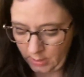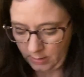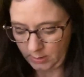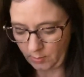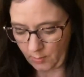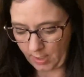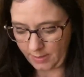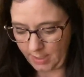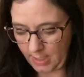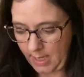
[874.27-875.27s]
So I
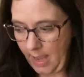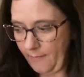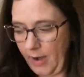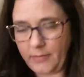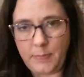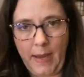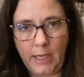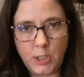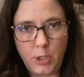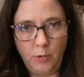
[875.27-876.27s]
think I have enough to
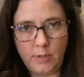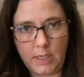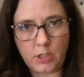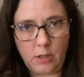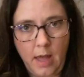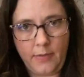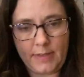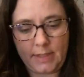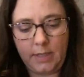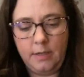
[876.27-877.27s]
make 2
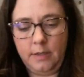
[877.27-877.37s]
dishcloths,